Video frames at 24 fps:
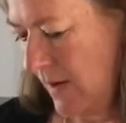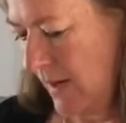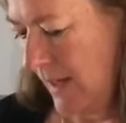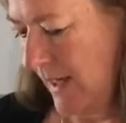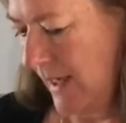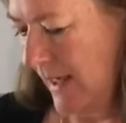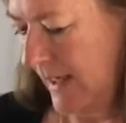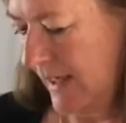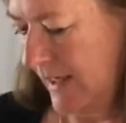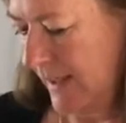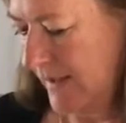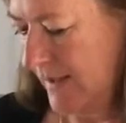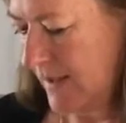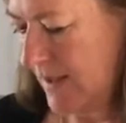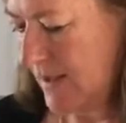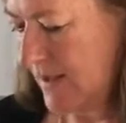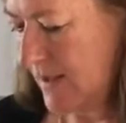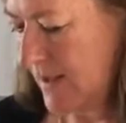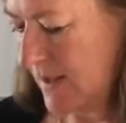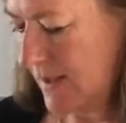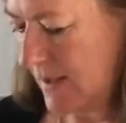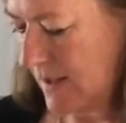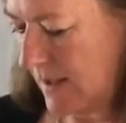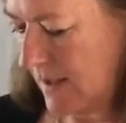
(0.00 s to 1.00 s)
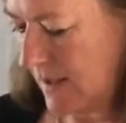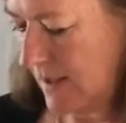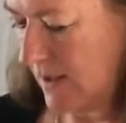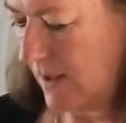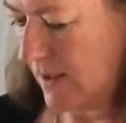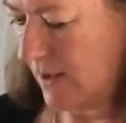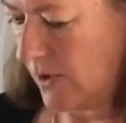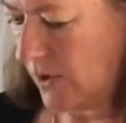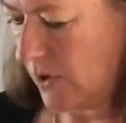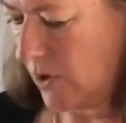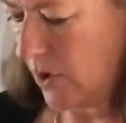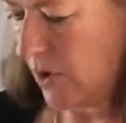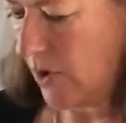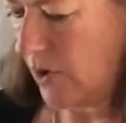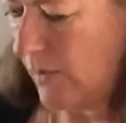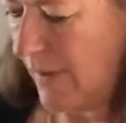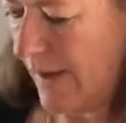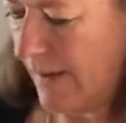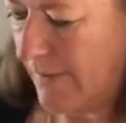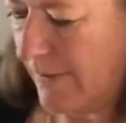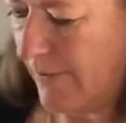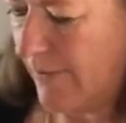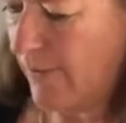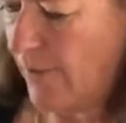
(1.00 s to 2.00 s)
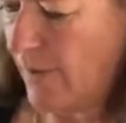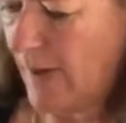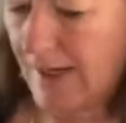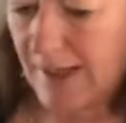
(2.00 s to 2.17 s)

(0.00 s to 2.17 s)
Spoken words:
and let this cook away before I